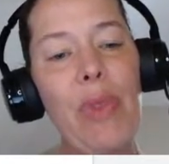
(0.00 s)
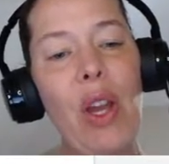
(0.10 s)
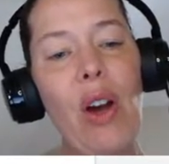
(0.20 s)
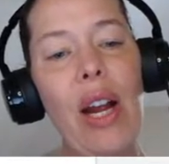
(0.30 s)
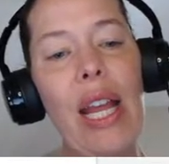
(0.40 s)

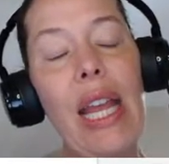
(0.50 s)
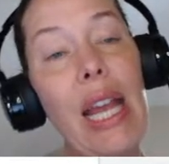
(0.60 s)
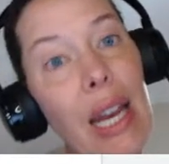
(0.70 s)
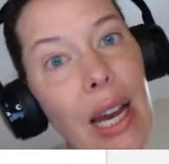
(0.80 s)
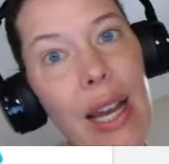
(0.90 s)
Our
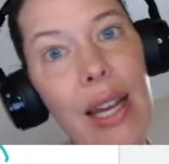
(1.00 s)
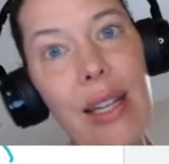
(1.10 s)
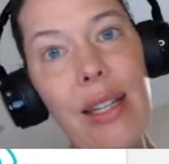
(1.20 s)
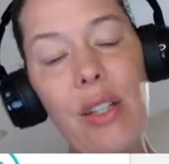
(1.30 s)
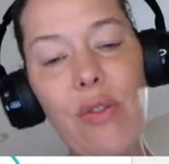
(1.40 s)

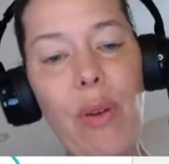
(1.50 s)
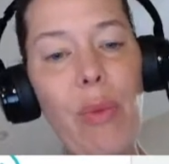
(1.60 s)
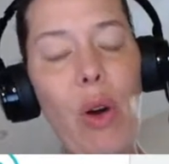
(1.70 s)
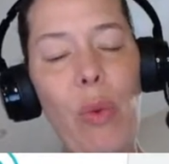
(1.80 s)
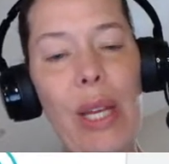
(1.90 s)
anion is from
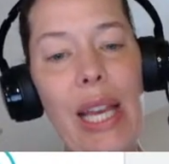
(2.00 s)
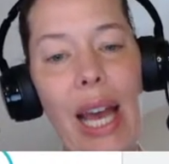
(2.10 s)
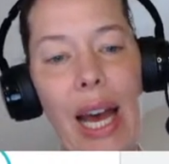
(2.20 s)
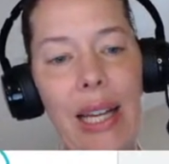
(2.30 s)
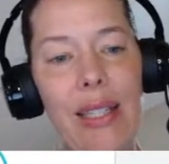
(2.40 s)
a weak
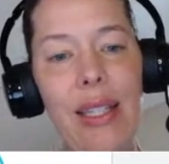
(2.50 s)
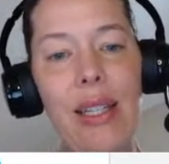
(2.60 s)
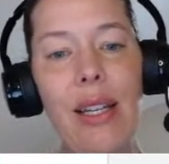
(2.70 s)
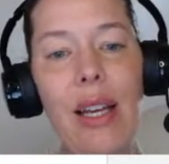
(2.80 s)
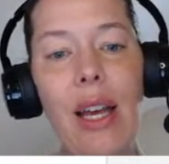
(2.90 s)

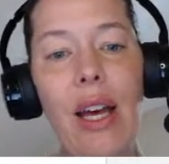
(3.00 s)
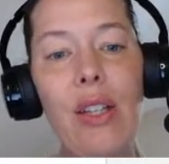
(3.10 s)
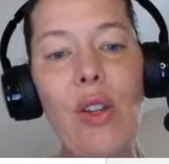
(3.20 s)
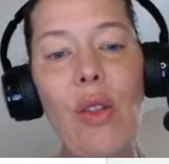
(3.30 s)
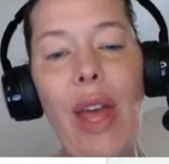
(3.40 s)
acid.
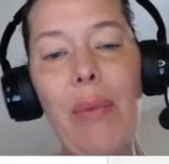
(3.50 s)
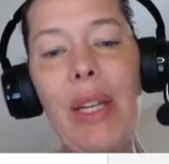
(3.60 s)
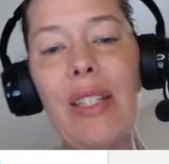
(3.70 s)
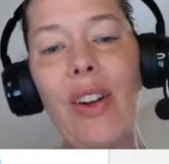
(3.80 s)
So that means